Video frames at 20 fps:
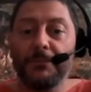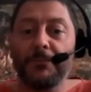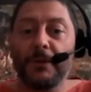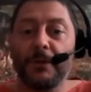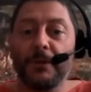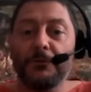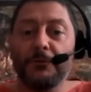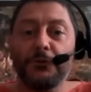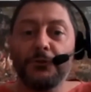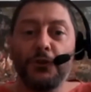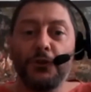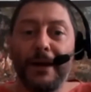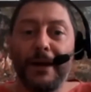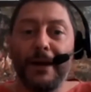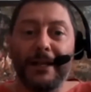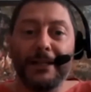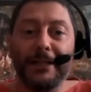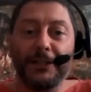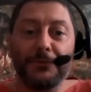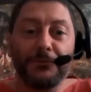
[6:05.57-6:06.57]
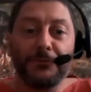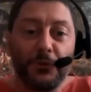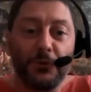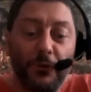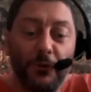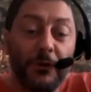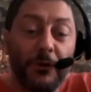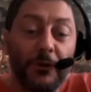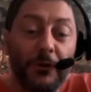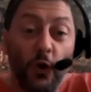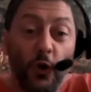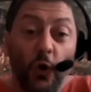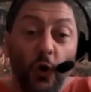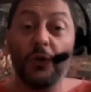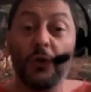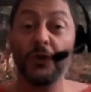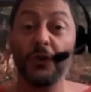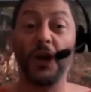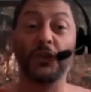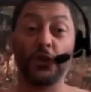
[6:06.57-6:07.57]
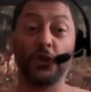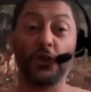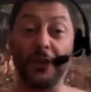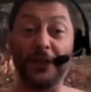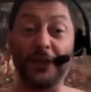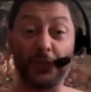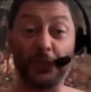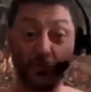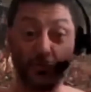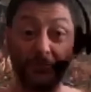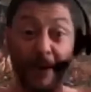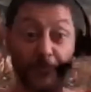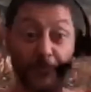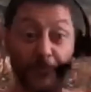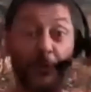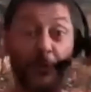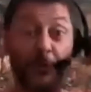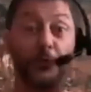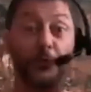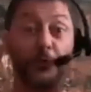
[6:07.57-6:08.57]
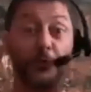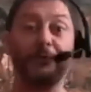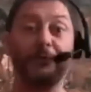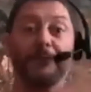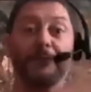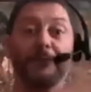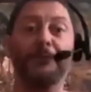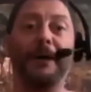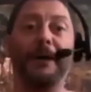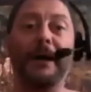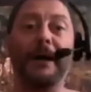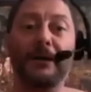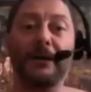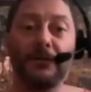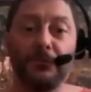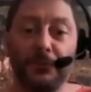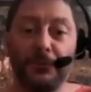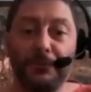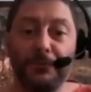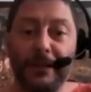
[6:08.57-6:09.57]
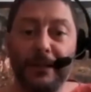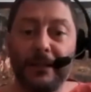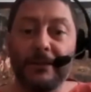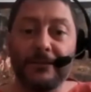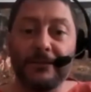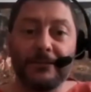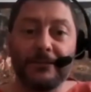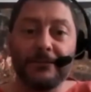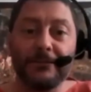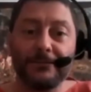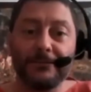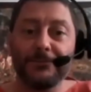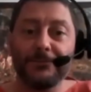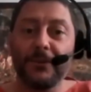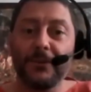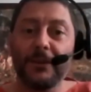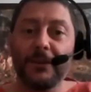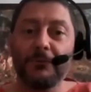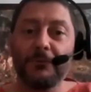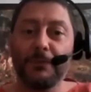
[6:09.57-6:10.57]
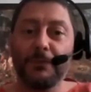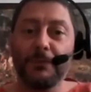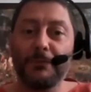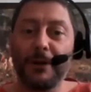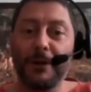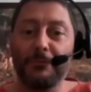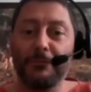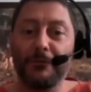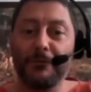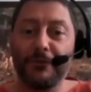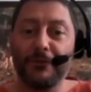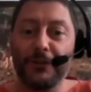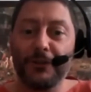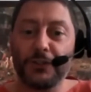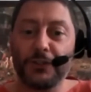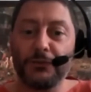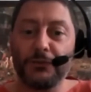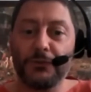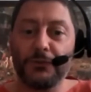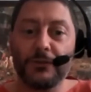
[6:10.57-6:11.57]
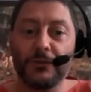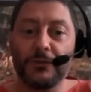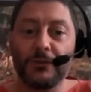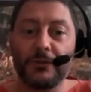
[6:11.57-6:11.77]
two mechanisms or a solid strap going all the way around the back would be my preferred solution.